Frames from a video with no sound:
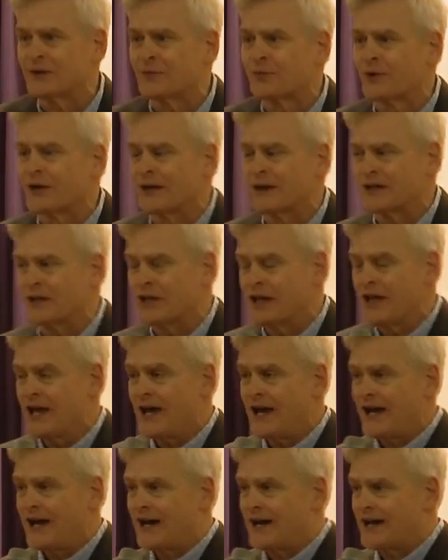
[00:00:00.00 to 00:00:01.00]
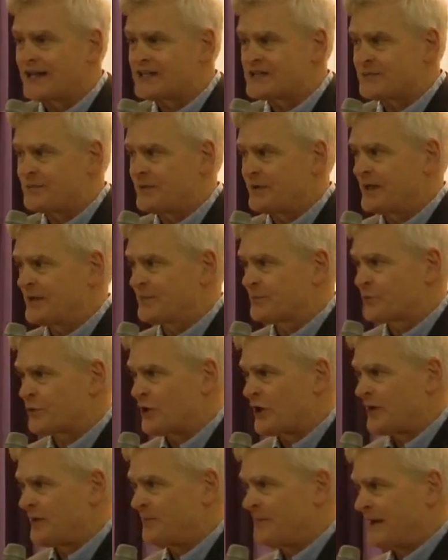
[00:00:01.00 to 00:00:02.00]
to bring high-speed
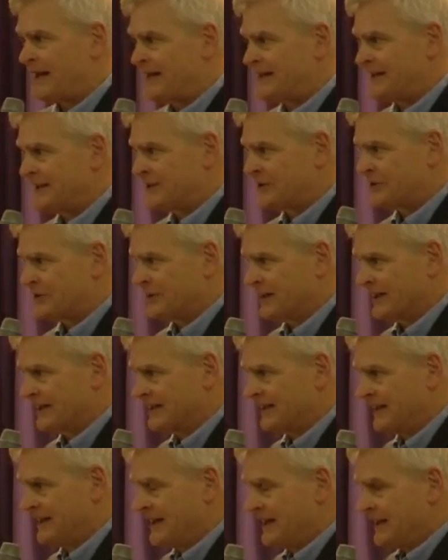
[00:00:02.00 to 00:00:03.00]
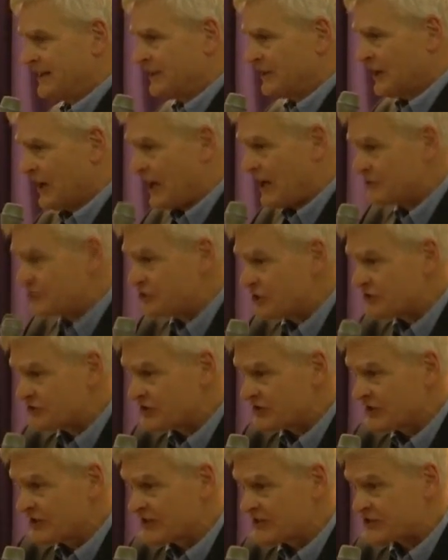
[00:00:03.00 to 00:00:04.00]
broadband internet, not just
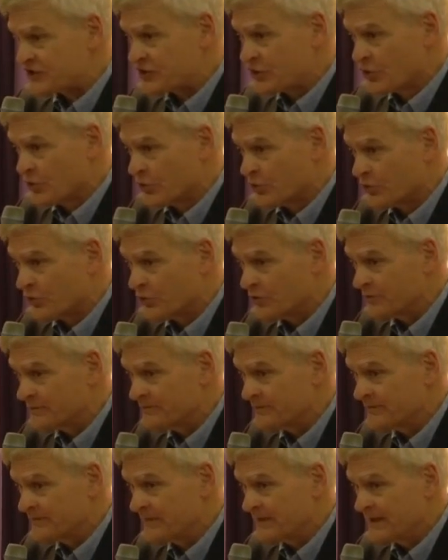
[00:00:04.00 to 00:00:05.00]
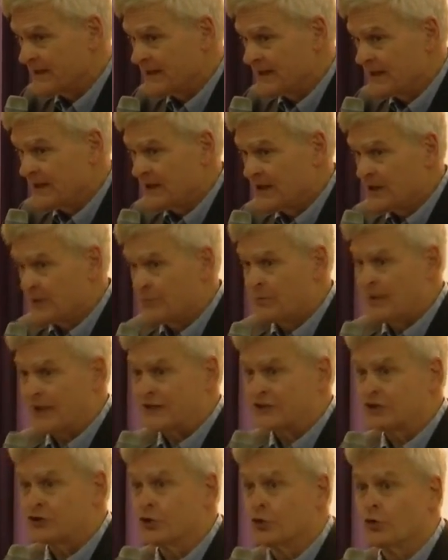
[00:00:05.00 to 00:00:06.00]
to this school, but
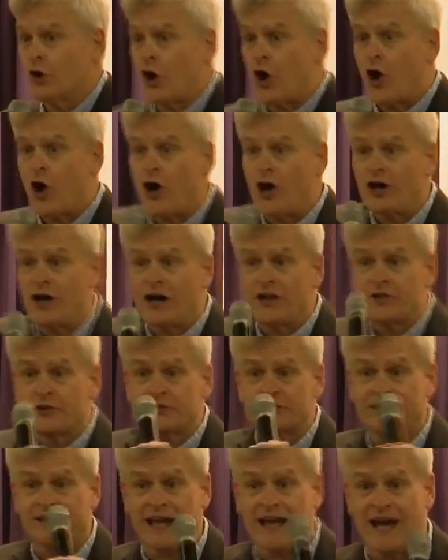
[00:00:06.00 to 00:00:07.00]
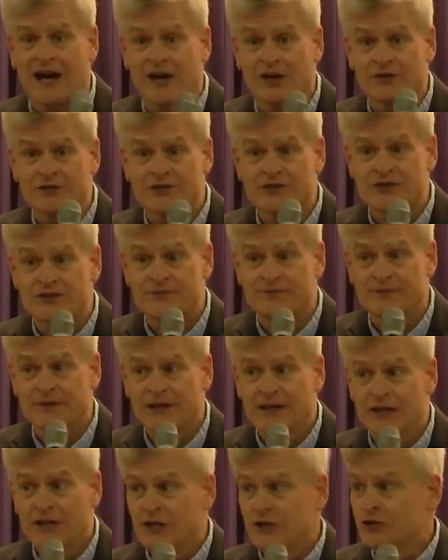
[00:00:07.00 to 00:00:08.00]
to all other towns,
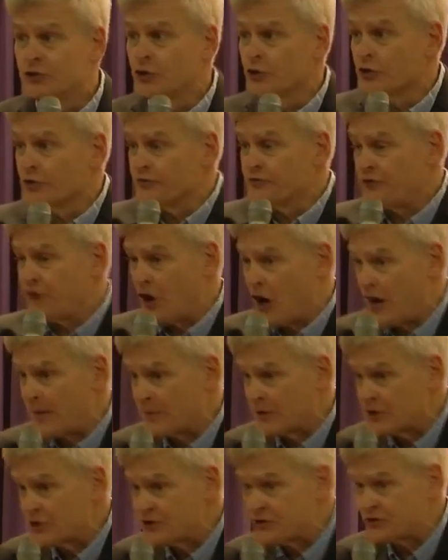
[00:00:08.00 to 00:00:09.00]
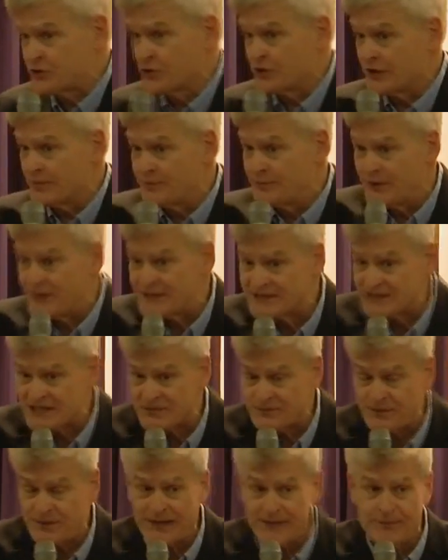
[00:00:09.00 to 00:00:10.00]
to the farmers, to the
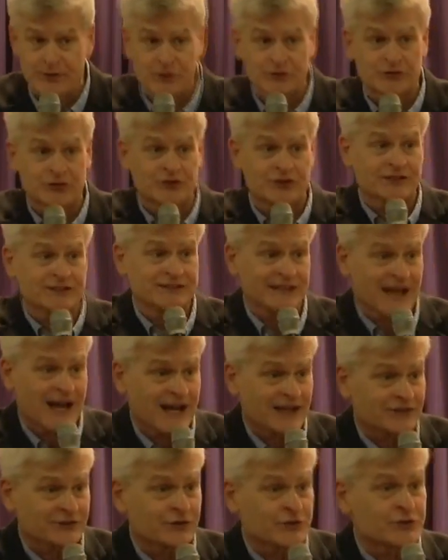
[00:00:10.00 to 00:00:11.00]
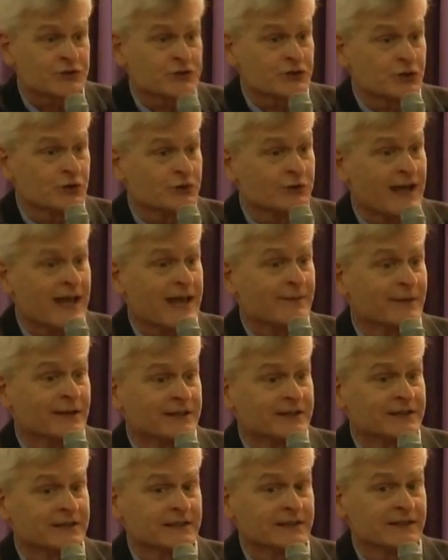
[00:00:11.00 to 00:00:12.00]
business people, to the doctors, you name it.